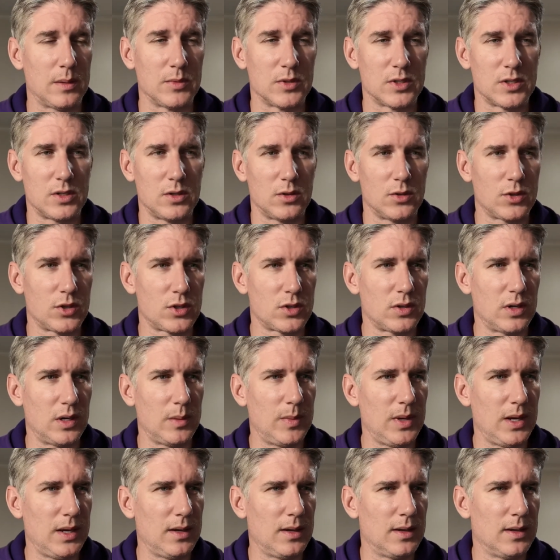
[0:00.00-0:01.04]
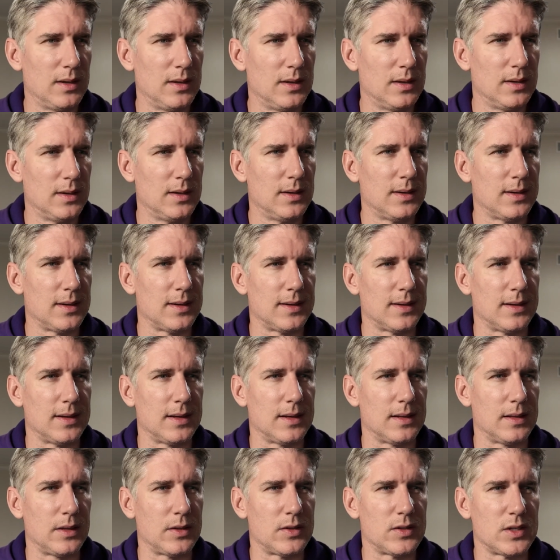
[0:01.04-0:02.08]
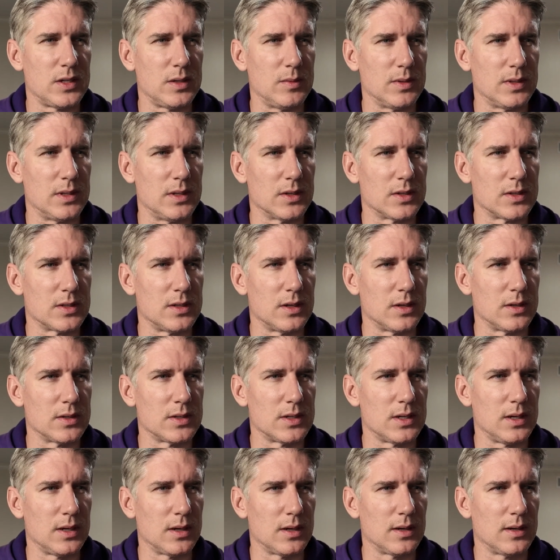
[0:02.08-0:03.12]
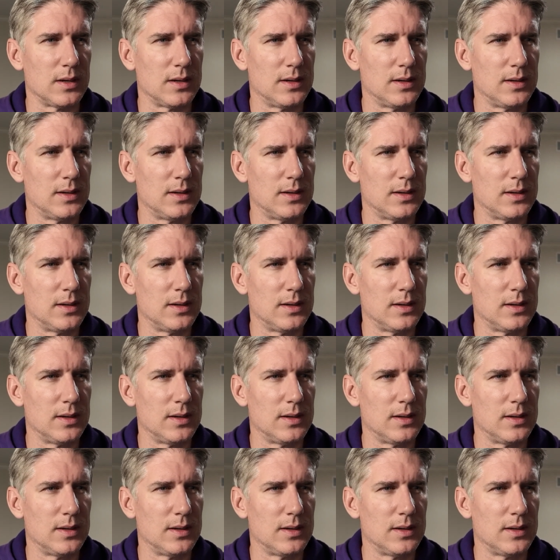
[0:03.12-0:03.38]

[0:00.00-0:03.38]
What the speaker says: I'm still streaming. Let's see what this does here.